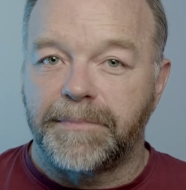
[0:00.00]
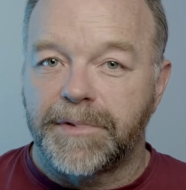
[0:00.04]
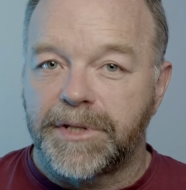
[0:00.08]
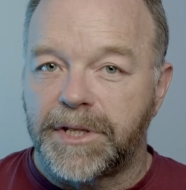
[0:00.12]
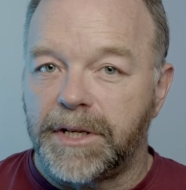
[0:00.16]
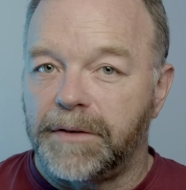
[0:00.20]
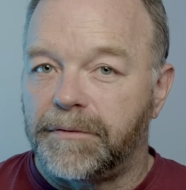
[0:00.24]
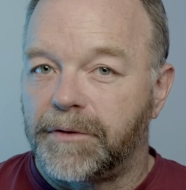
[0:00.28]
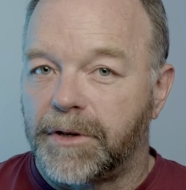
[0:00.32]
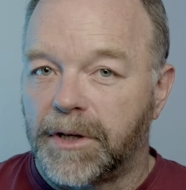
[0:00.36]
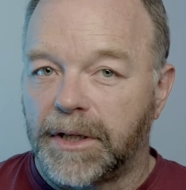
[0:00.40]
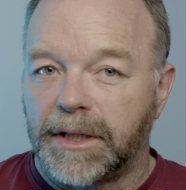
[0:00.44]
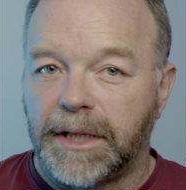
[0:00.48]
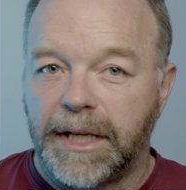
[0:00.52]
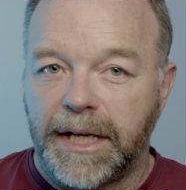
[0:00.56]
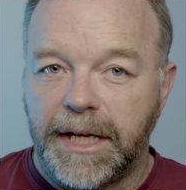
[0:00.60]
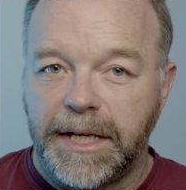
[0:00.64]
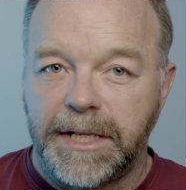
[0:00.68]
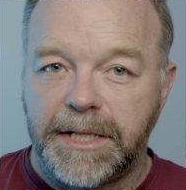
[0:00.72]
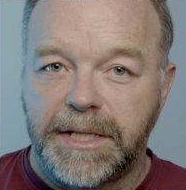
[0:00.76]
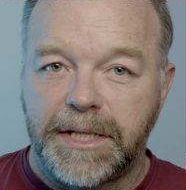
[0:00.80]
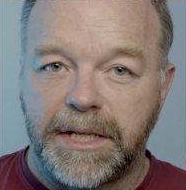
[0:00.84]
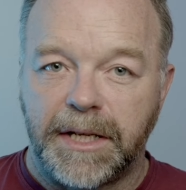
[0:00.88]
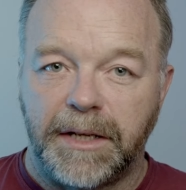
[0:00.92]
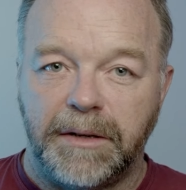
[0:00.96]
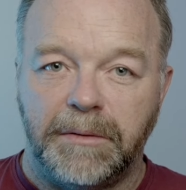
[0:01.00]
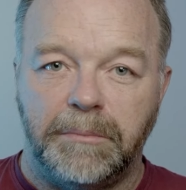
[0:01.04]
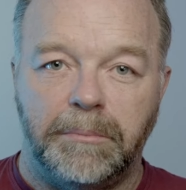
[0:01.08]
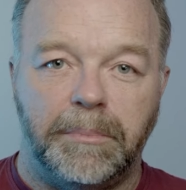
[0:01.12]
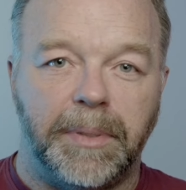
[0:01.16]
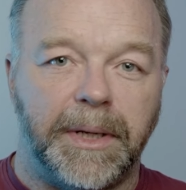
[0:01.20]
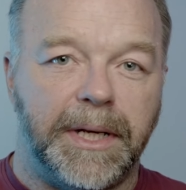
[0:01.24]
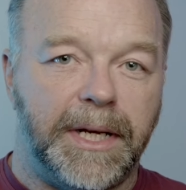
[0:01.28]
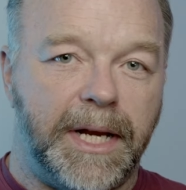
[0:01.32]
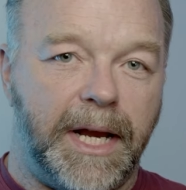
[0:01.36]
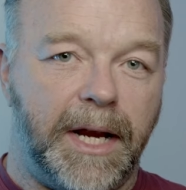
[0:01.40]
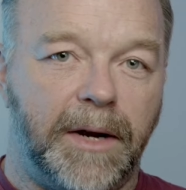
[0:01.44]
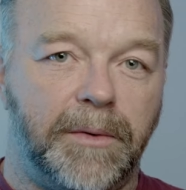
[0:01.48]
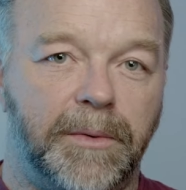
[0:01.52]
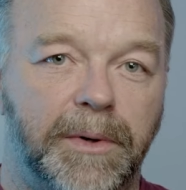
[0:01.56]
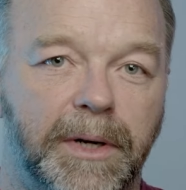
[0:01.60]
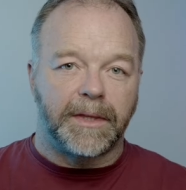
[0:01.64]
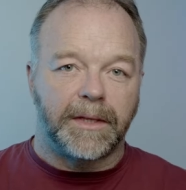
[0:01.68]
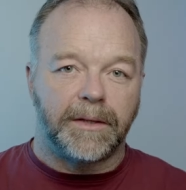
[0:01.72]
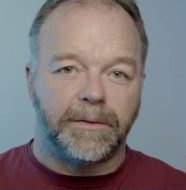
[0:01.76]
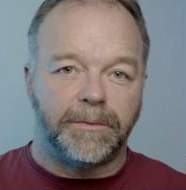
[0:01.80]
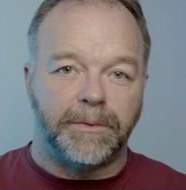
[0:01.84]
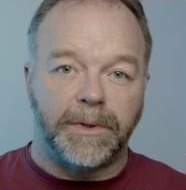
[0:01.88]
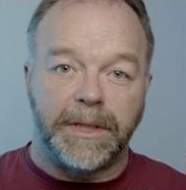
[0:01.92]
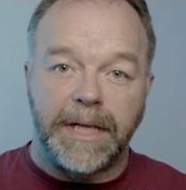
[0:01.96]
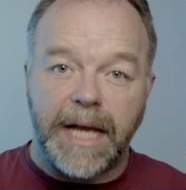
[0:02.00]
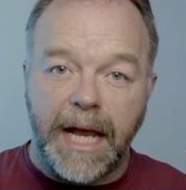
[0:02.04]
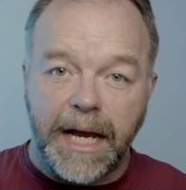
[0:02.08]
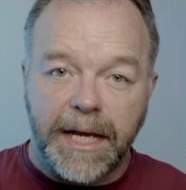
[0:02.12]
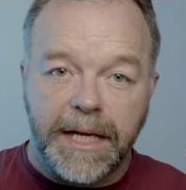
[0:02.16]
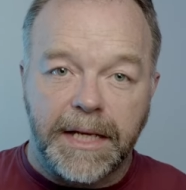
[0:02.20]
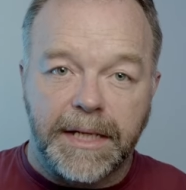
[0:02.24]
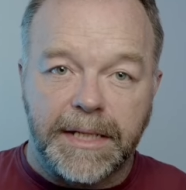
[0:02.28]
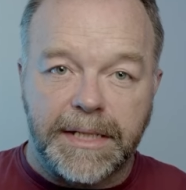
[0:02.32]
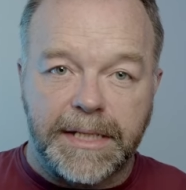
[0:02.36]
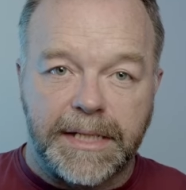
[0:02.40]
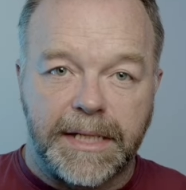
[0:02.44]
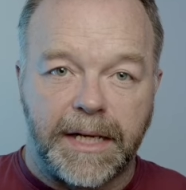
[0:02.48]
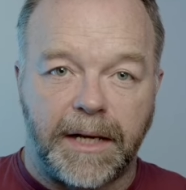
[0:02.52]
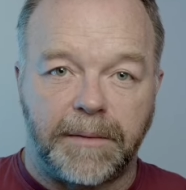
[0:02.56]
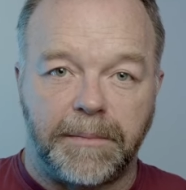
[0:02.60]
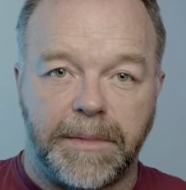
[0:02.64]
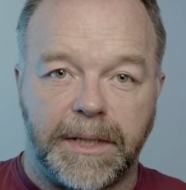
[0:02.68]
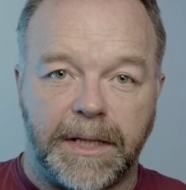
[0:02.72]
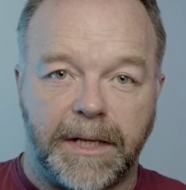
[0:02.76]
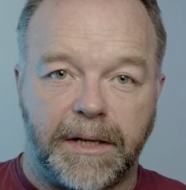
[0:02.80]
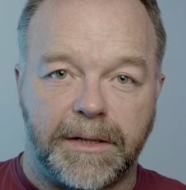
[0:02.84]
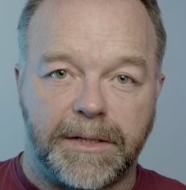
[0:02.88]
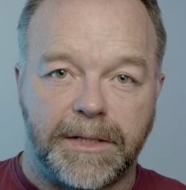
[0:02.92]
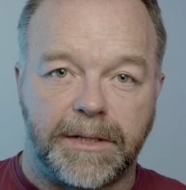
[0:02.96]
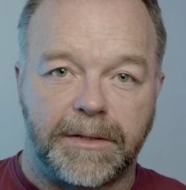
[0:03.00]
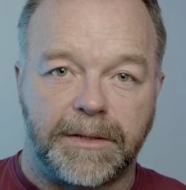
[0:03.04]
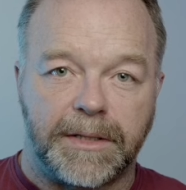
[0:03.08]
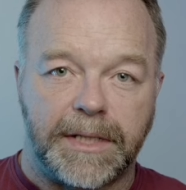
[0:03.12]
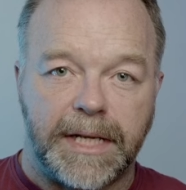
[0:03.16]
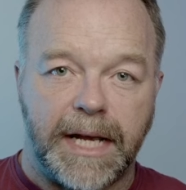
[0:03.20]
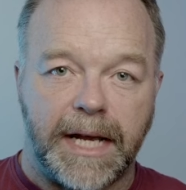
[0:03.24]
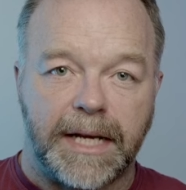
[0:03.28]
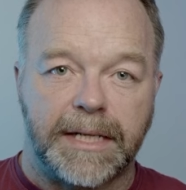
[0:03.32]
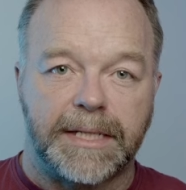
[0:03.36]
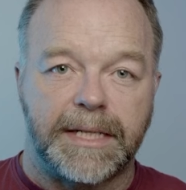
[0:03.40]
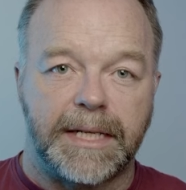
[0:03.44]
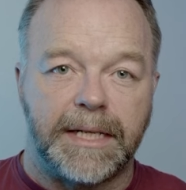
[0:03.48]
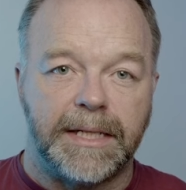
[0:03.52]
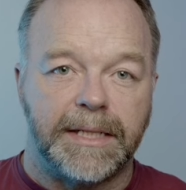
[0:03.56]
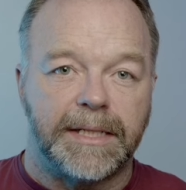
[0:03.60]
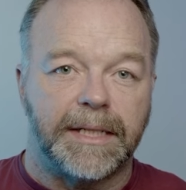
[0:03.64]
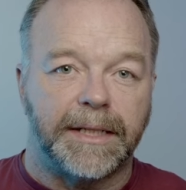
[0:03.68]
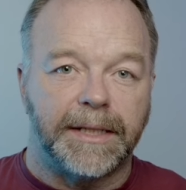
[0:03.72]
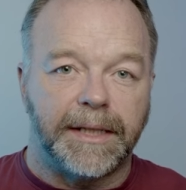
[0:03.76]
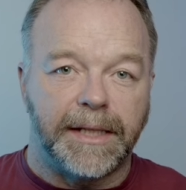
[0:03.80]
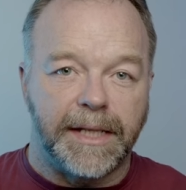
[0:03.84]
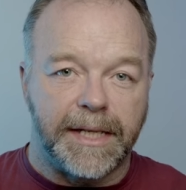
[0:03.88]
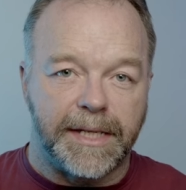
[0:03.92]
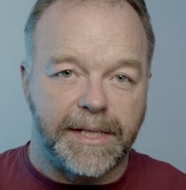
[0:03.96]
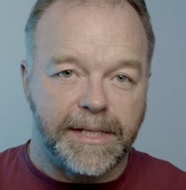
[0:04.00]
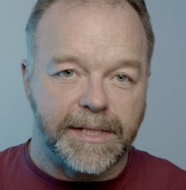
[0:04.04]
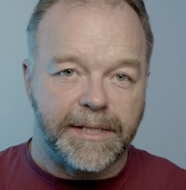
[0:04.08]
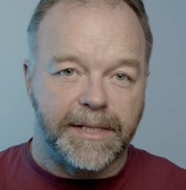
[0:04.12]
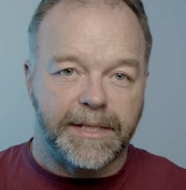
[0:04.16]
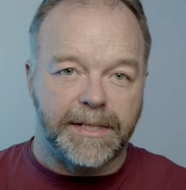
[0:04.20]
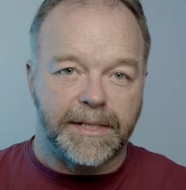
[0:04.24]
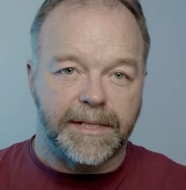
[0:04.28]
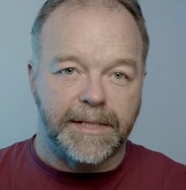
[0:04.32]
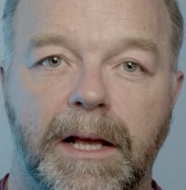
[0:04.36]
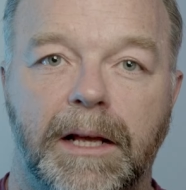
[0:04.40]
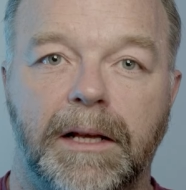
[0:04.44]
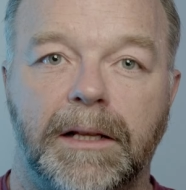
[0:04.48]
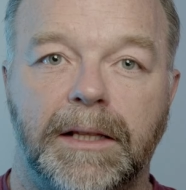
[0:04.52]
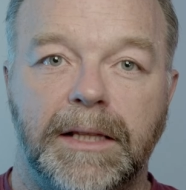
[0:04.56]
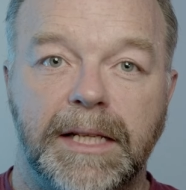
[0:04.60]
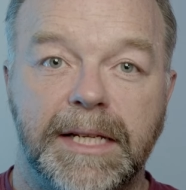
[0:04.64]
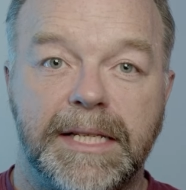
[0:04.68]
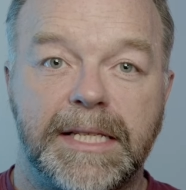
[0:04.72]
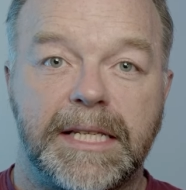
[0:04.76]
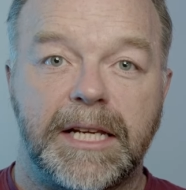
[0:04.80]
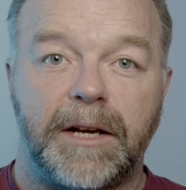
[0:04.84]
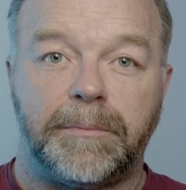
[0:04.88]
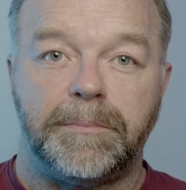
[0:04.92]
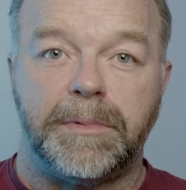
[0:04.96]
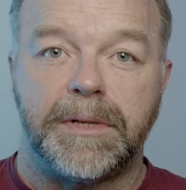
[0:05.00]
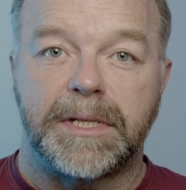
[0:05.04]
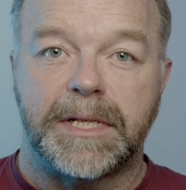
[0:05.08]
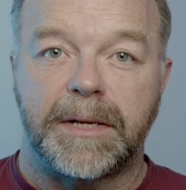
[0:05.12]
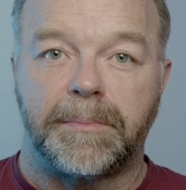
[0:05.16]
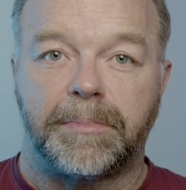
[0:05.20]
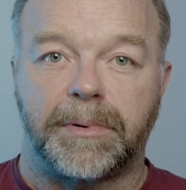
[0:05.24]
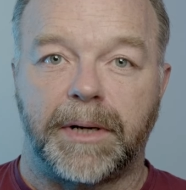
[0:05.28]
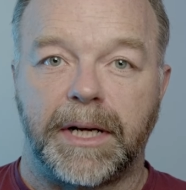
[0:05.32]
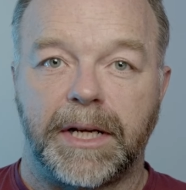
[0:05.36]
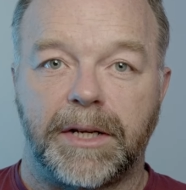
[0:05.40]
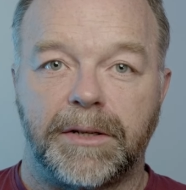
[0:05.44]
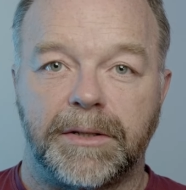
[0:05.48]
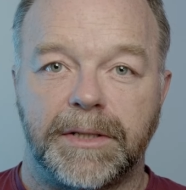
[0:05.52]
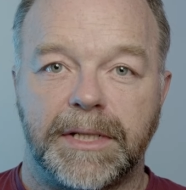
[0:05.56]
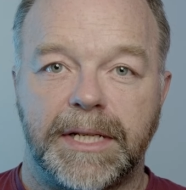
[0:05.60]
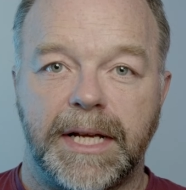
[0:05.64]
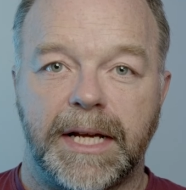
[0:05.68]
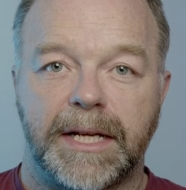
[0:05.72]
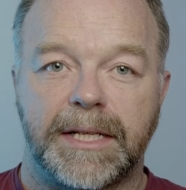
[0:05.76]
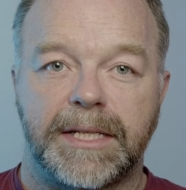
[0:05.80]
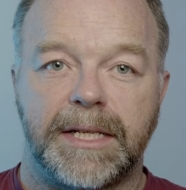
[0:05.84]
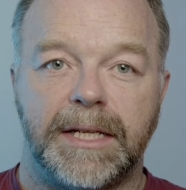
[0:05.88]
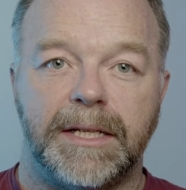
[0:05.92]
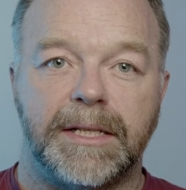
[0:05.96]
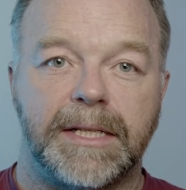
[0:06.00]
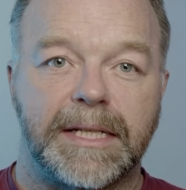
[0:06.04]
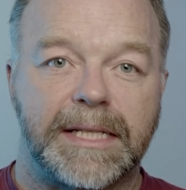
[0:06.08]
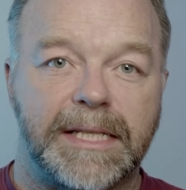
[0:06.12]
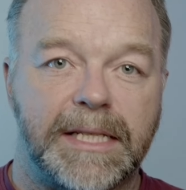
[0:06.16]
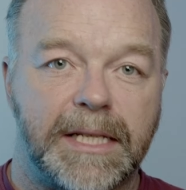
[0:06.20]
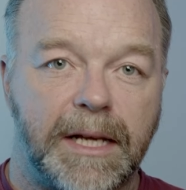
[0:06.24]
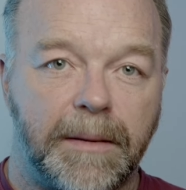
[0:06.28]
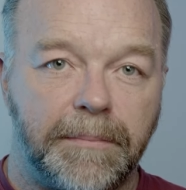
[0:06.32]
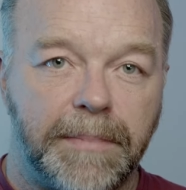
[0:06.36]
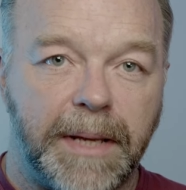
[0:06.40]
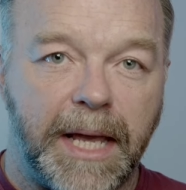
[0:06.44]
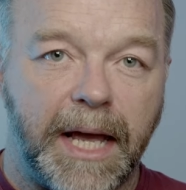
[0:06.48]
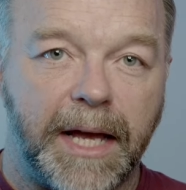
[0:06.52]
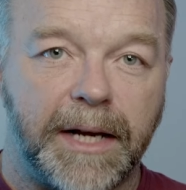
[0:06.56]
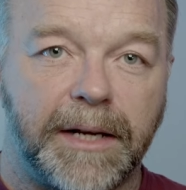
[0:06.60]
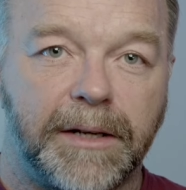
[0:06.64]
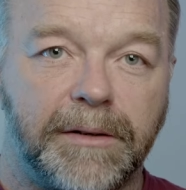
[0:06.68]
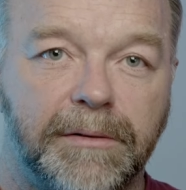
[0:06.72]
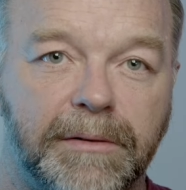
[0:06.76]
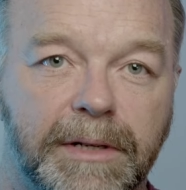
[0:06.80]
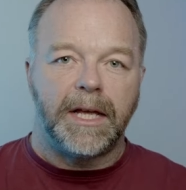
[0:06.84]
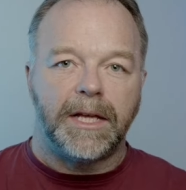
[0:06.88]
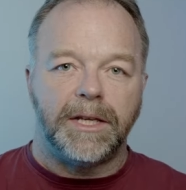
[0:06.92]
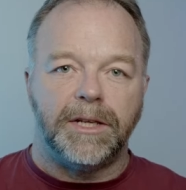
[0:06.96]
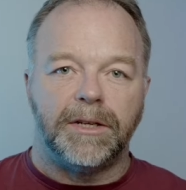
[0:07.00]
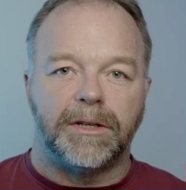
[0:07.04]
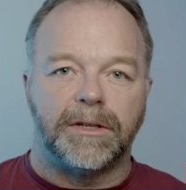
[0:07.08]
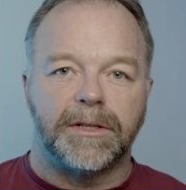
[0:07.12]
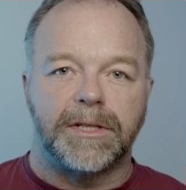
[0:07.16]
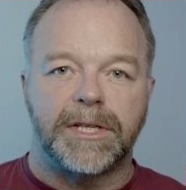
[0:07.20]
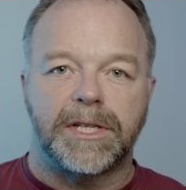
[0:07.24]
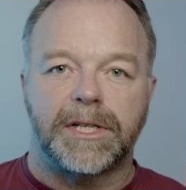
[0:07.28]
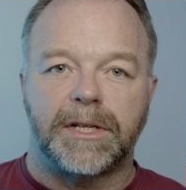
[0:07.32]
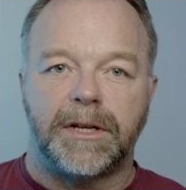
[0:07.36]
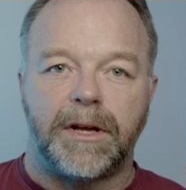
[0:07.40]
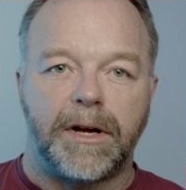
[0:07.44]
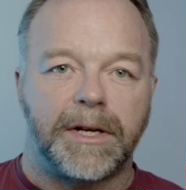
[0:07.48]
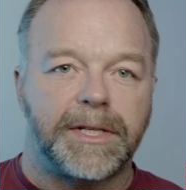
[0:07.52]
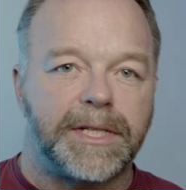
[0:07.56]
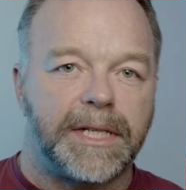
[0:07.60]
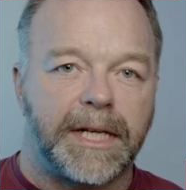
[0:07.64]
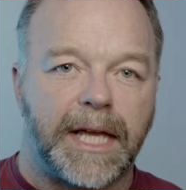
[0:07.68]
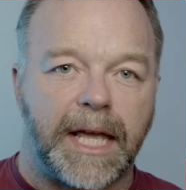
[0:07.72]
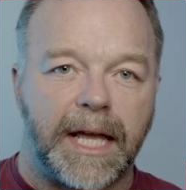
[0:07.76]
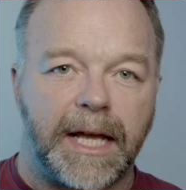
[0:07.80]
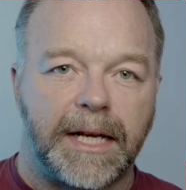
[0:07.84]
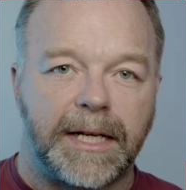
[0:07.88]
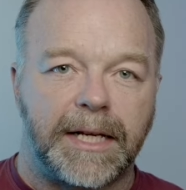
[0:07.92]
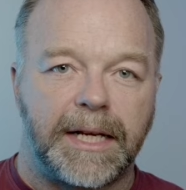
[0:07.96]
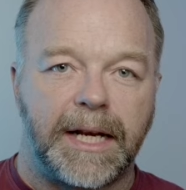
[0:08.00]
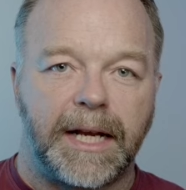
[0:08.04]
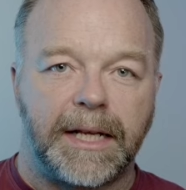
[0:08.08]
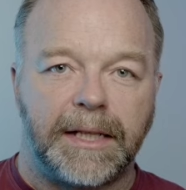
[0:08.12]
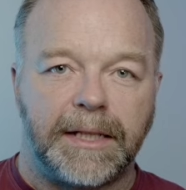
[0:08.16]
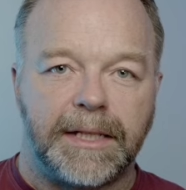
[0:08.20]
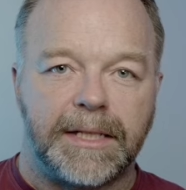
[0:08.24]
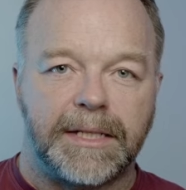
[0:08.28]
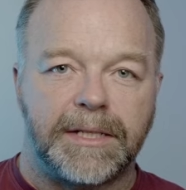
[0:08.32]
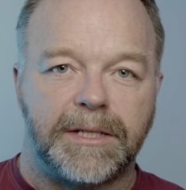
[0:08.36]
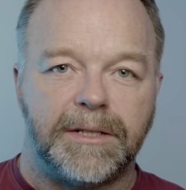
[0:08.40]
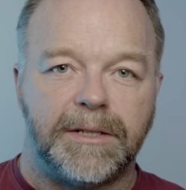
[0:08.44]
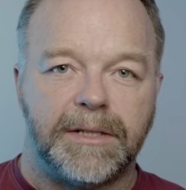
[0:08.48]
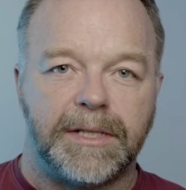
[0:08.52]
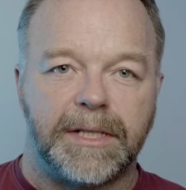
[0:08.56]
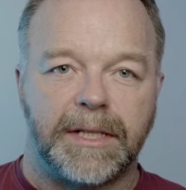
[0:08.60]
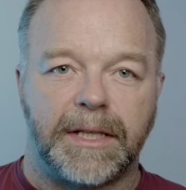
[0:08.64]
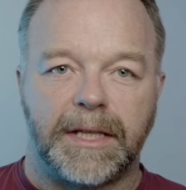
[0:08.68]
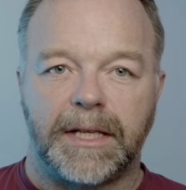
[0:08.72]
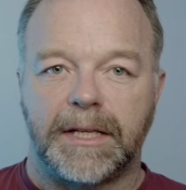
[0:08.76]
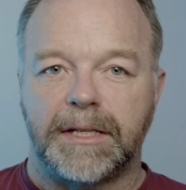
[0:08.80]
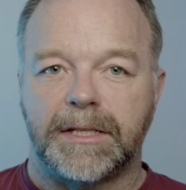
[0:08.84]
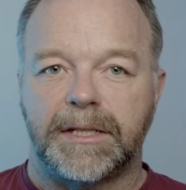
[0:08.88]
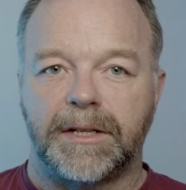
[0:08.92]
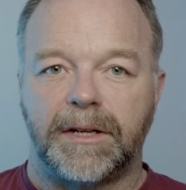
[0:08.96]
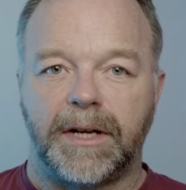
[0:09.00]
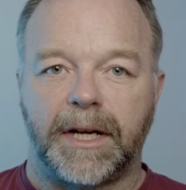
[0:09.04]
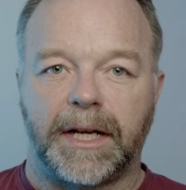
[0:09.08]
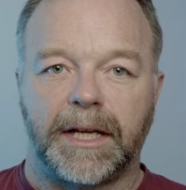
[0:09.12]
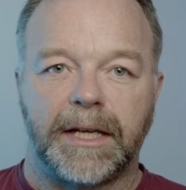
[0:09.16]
you've got leads, but now what? Well, now you can segment those contacts into lists. Lists help you separate contacts into subcategories. You could slice your candidate list using things like